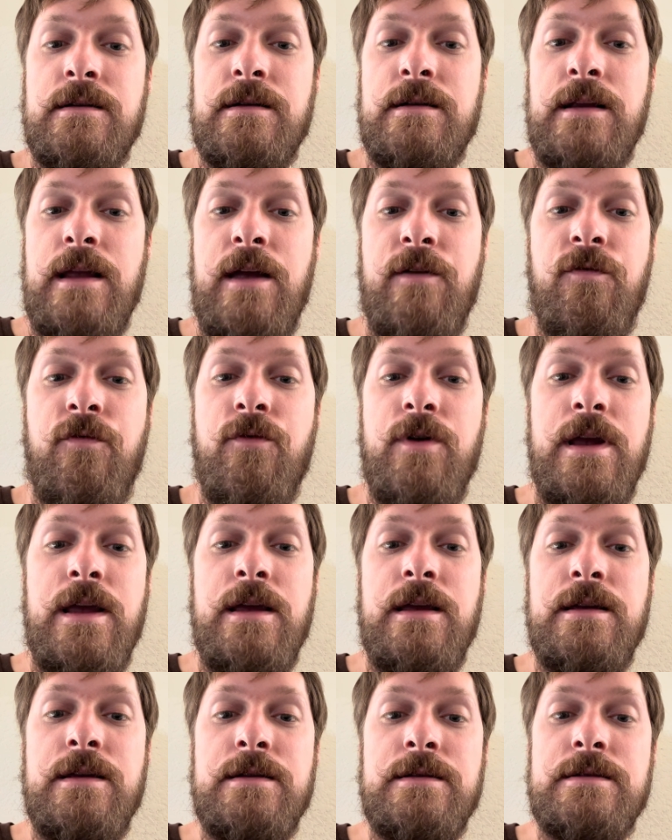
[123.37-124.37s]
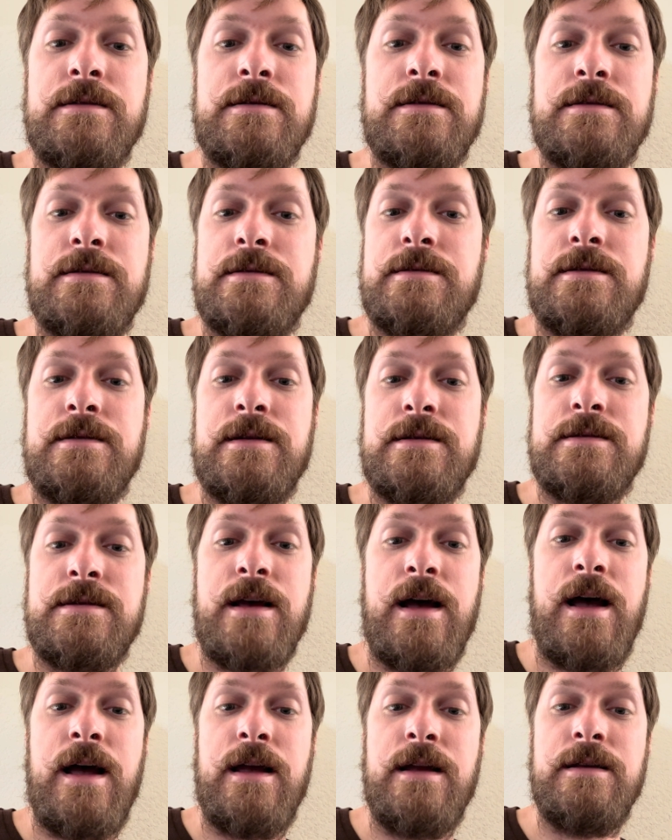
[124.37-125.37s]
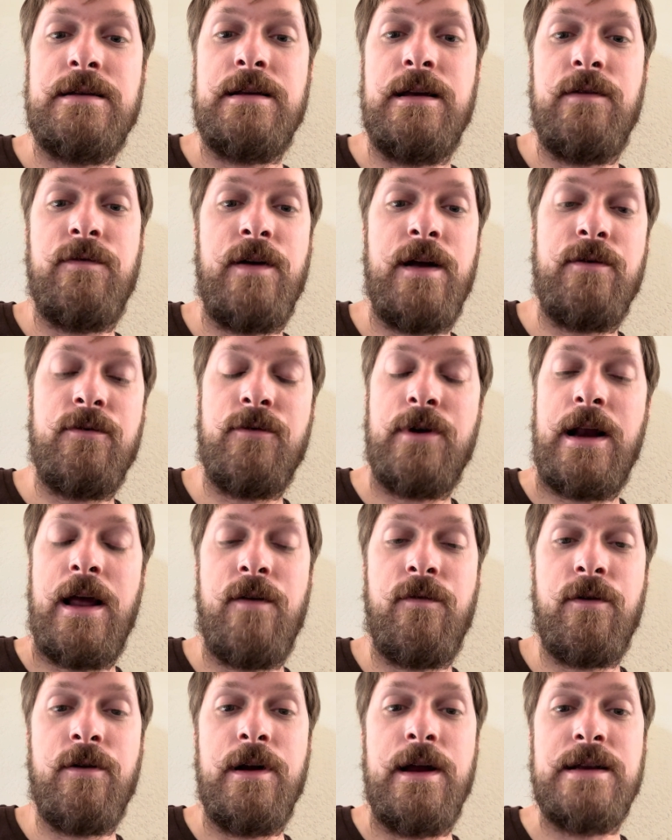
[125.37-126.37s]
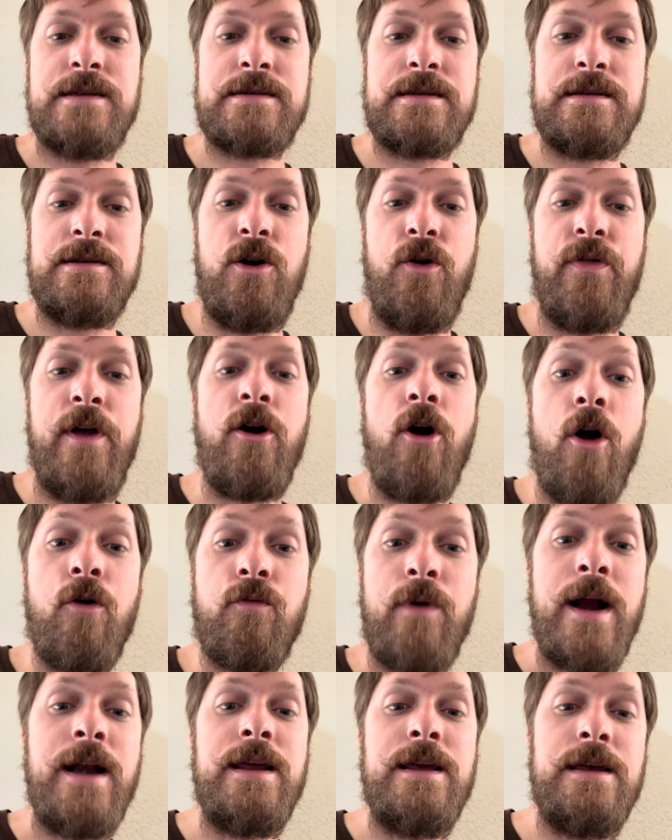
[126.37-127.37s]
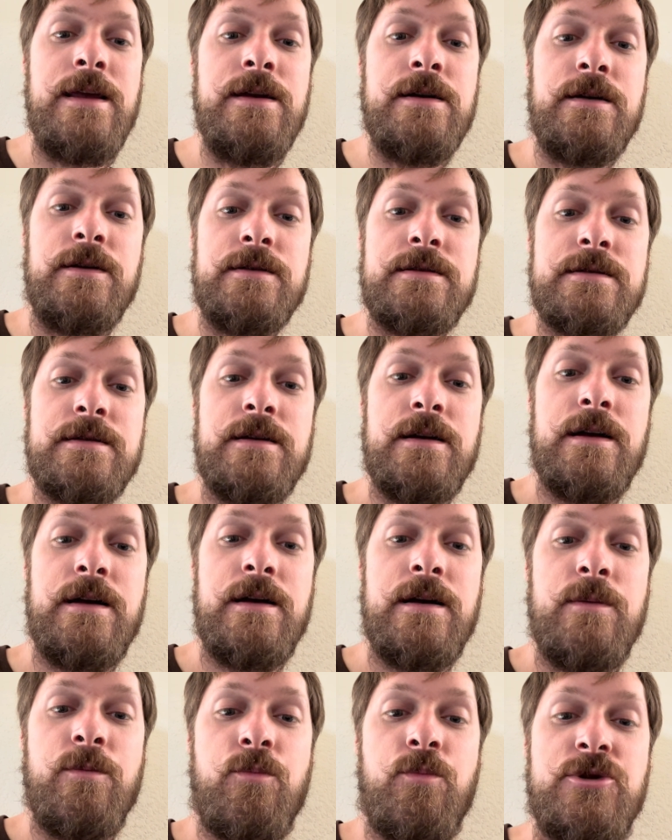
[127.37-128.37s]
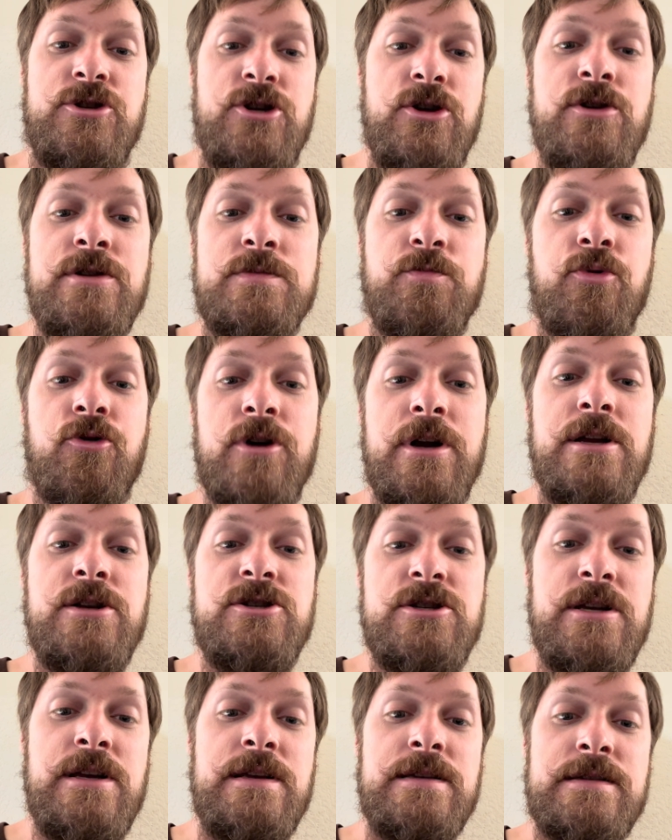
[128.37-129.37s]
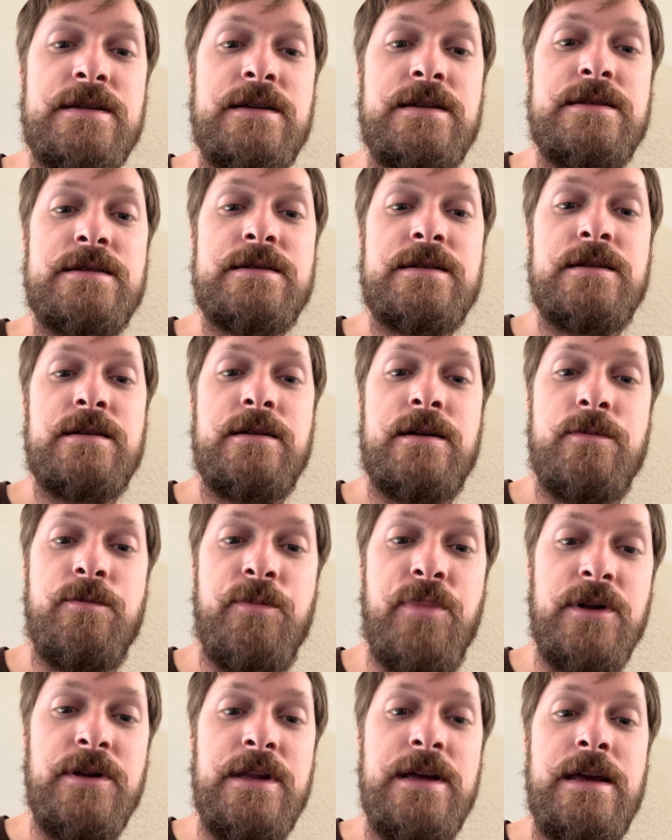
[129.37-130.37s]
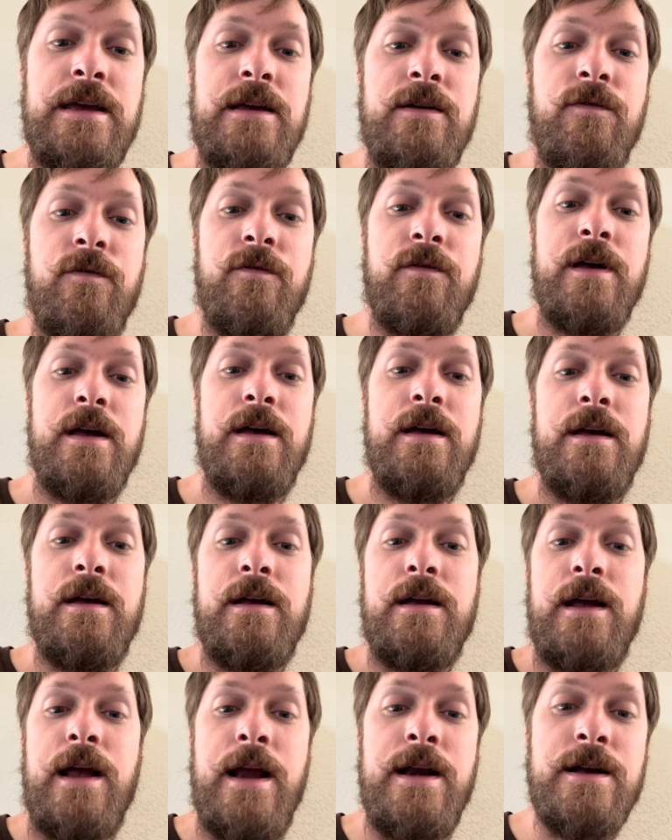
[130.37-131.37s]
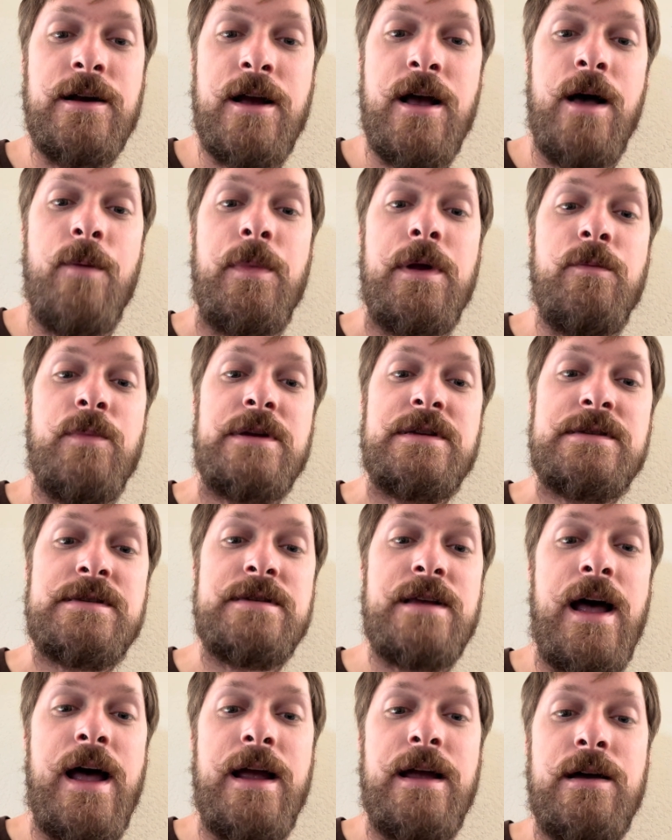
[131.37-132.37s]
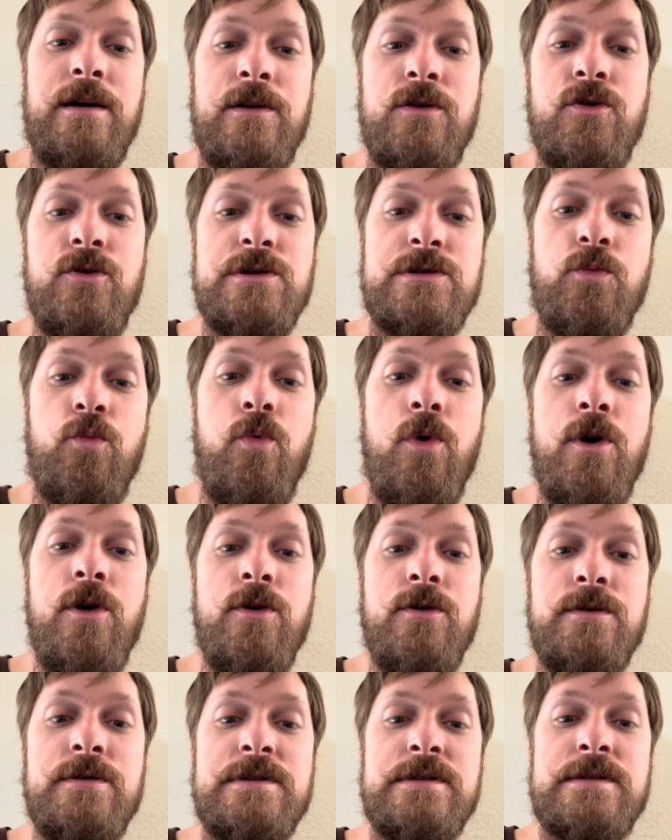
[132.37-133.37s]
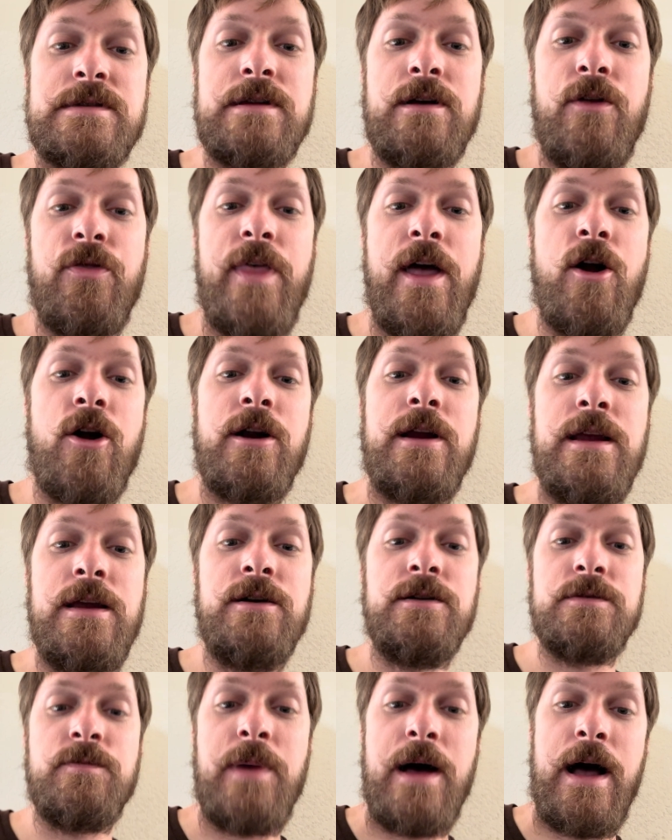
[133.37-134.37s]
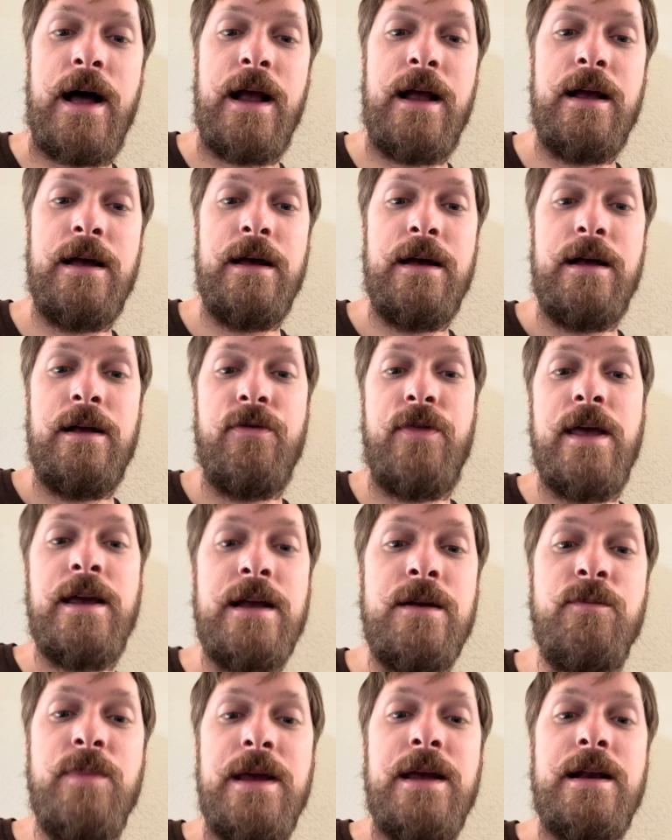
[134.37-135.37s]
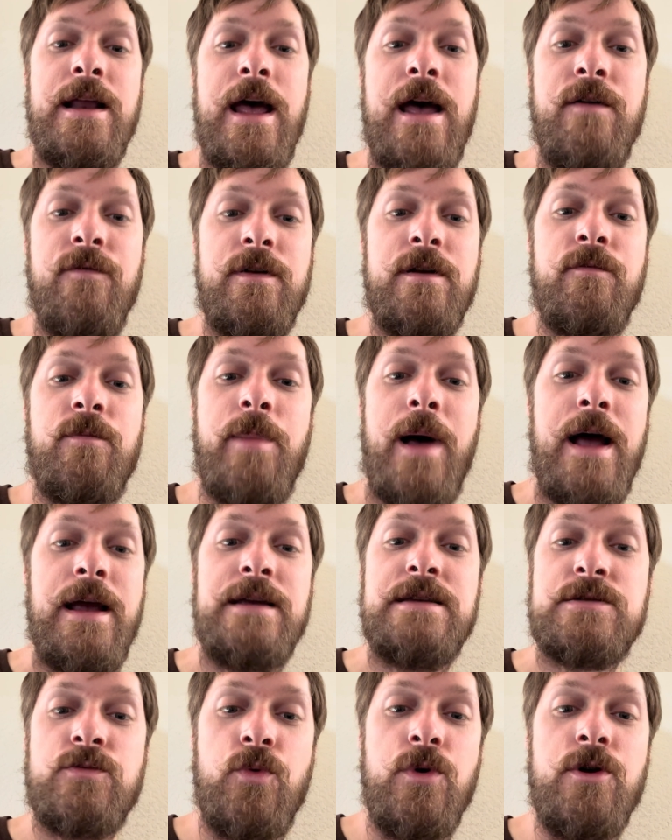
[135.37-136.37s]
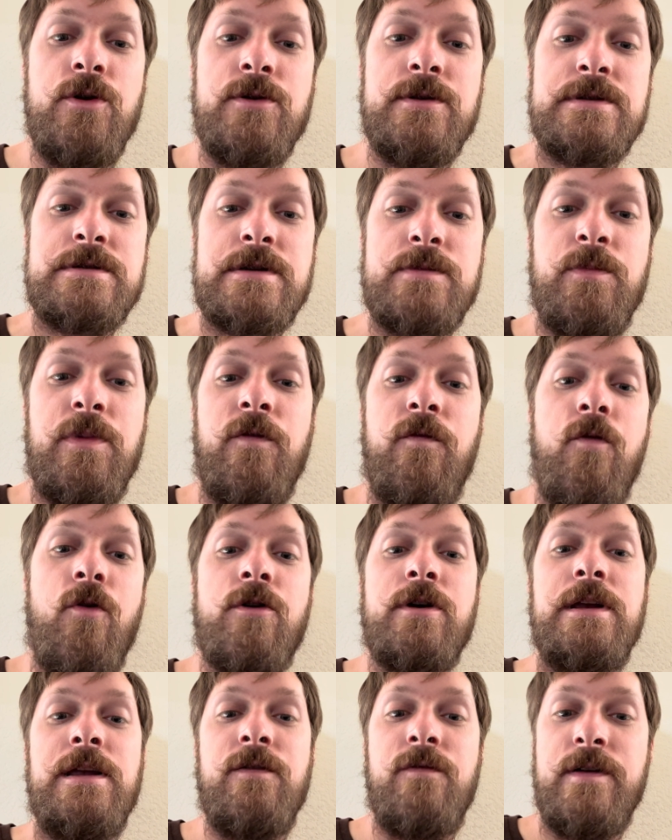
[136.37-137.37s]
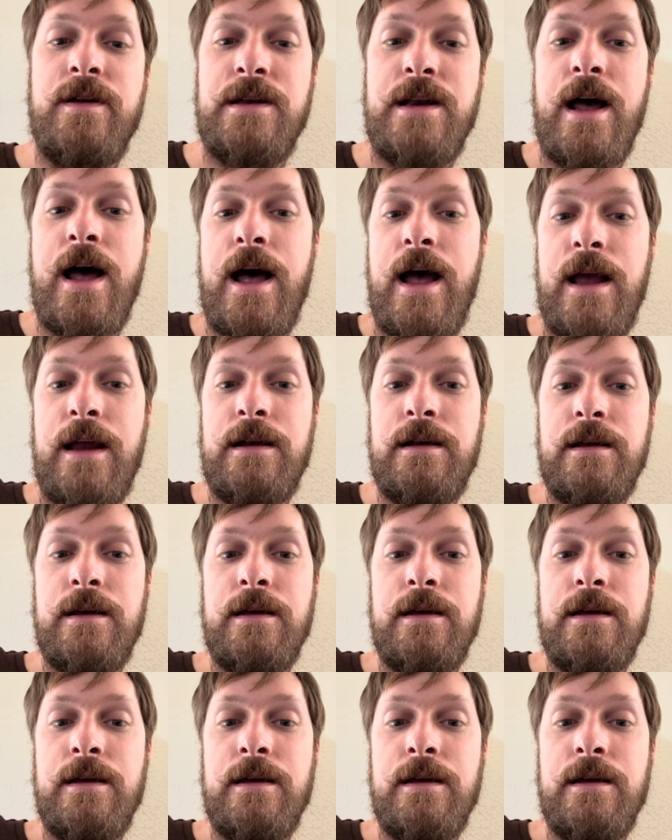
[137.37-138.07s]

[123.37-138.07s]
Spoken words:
if we decide, if whatever. It's, they're already healed. Jews pre-Jesus believe in a coming Messiah whose wounds they are healed by. They can be in heaven by his wounds before he even died.